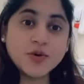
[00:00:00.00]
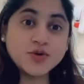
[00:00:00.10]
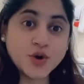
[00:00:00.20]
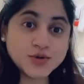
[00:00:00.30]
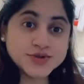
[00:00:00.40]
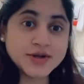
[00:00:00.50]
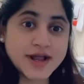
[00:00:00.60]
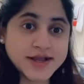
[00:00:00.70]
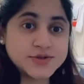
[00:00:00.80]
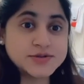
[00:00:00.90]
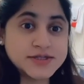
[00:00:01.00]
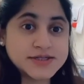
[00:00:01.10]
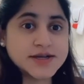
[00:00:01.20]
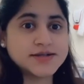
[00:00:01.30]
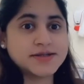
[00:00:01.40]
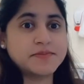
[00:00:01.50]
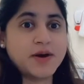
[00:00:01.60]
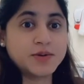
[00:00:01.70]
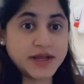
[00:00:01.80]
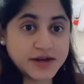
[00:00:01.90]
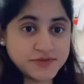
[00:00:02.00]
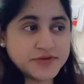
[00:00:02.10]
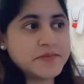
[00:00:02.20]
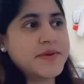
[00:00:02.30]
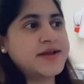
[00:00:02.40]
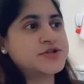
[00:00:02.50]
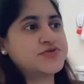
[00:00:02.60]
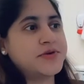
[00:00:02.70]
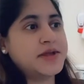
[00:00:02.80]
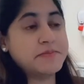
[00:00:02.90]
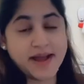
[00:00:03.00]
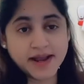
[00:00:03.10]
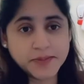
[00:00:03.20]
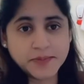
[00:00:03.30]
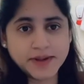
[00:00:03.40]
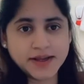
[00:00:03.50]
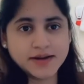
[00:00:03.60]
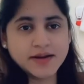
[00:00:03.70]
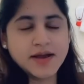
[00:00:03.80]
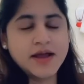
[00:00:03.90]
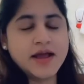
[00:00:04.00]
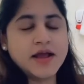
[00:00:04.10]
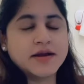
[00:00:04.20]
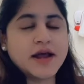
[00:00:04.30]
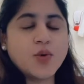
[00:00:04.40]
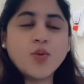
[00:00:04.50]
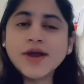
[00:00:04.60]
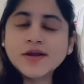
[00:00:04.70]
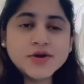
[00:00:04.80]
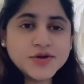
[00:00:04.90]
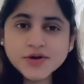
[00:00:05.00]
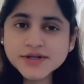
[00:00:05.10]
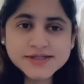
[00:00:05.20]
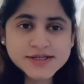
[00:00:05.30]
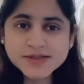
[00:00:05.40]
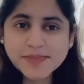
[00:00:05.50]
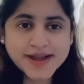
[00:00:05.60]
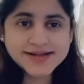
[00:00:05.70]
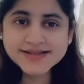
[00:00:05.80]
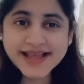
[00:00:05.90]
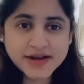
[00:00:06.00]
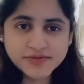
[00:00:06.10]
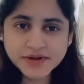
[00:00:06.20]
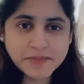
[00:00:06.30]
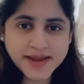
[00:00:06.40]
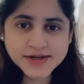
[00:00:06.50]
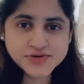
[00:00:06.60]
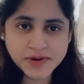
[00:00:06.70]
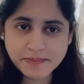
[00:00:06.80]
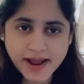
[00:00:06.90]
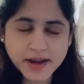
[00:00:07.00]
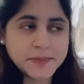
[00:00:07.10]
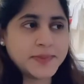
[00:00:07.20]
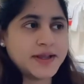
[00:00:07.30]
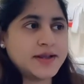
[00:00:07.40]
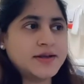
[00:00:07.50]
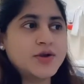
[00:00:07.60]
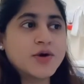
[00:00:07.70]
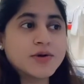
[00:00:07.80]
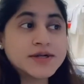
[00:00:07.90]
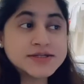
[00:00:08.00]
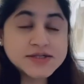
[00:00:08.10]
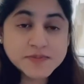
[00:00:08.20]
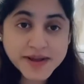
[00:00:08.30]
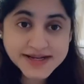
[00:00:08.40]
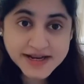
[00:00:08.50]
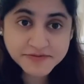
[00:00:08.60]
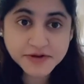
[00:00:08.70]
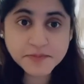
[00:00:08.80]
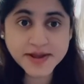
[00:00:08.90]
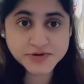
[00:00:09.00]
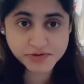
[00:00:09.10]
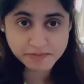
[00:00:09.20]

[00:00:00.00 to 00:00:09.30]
would also like to discuss about inflammatory back pain. Now, when are you going to suspect it's an inflammatory back pain? You're going to suspect inflammatory